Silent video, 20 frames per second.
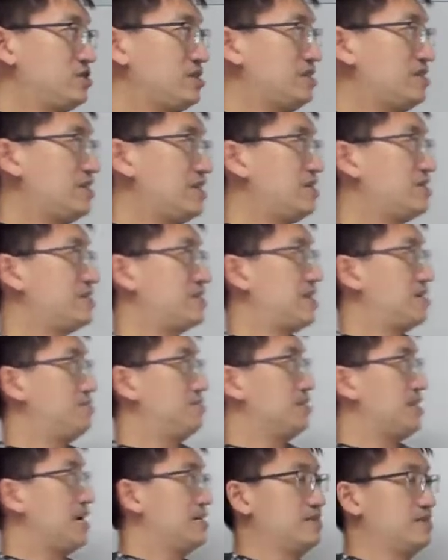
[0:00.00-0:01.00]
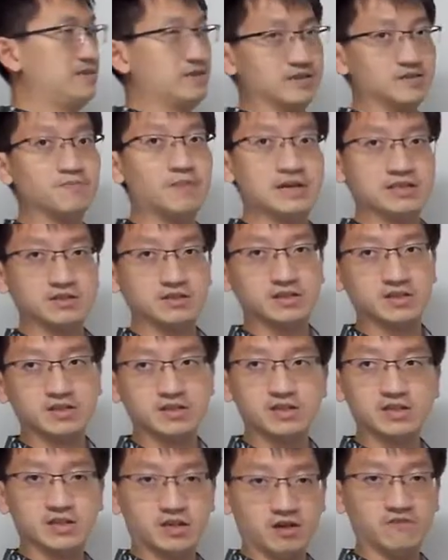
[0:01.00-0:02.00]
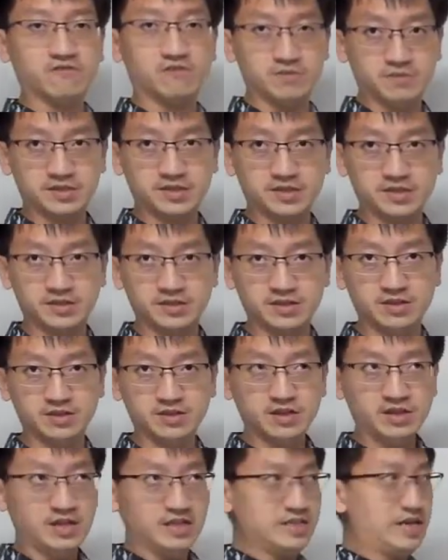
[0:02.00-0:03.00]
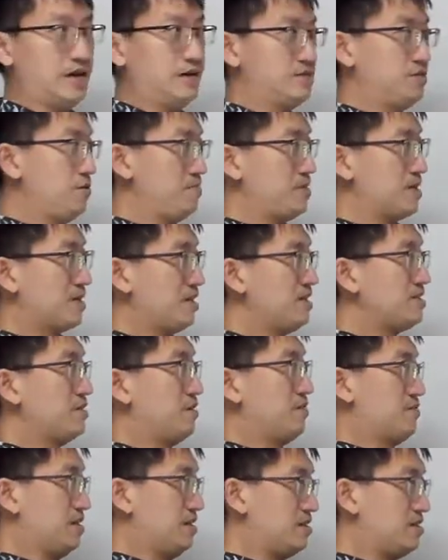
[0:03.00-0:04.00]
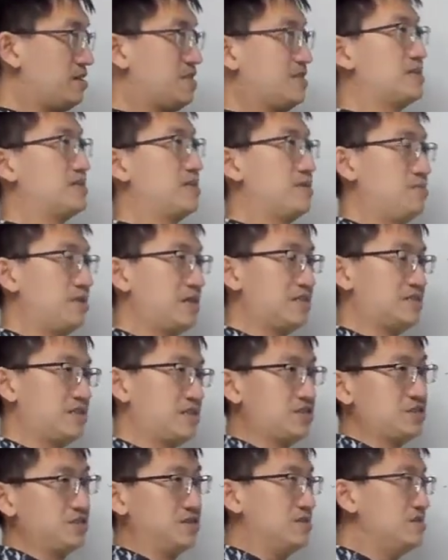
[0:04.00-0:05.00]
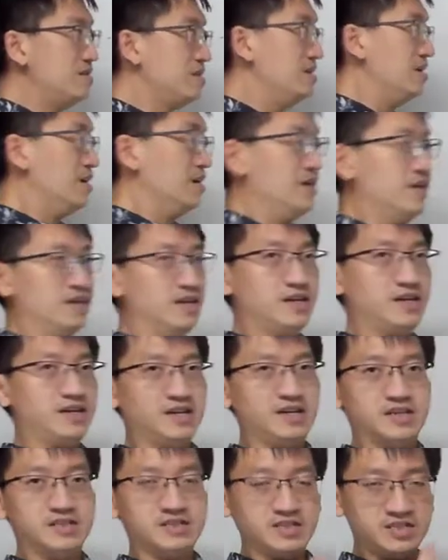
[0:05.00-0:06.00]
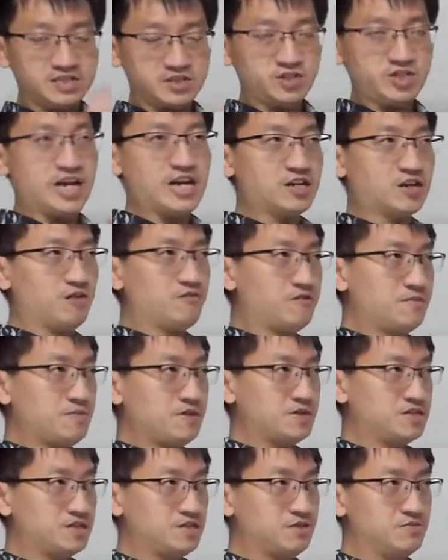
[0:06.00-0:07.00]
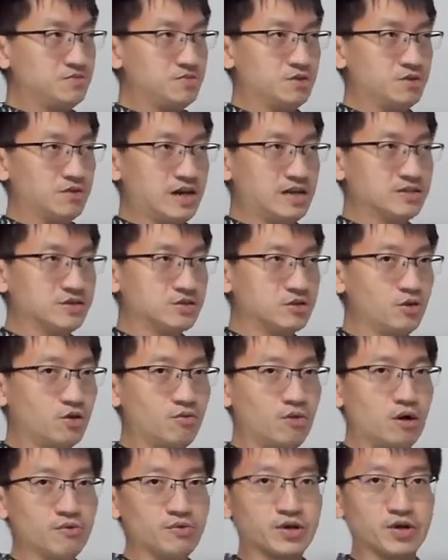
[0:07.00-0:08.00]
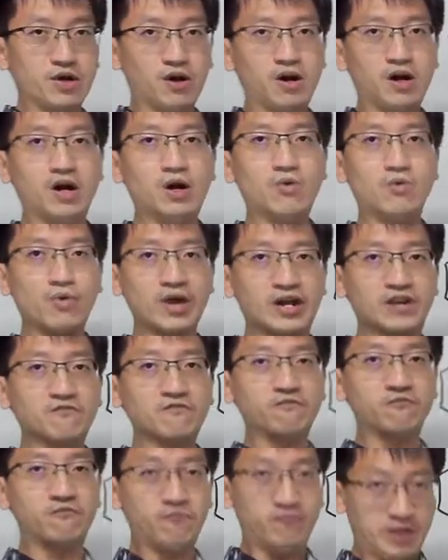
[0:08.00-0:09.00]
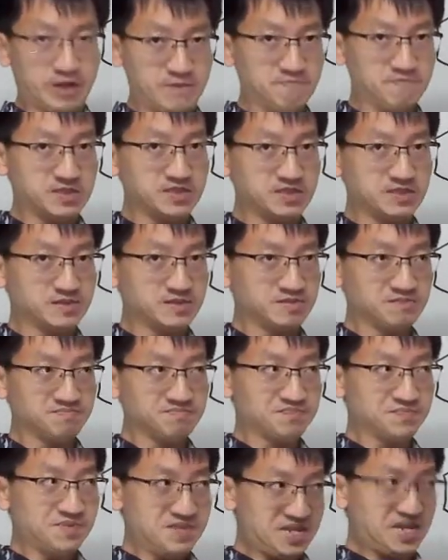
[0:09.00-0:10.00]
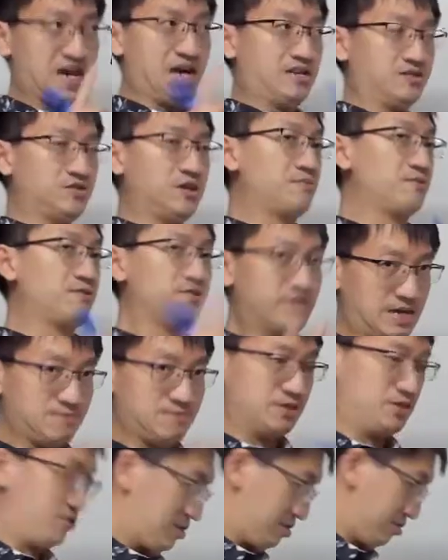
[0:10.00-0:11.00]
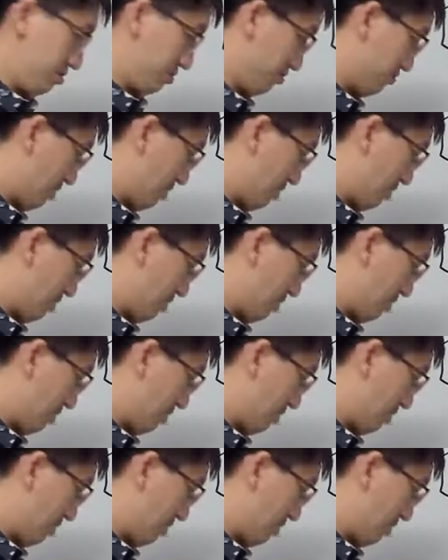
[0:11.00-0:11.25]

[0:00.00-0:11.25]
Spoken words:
destabilize this particular conformation. Yeah, so because of the destabilization, this chair conformation will undergo what we call a ring flip. Yeah, so I'm going to demonstrate to you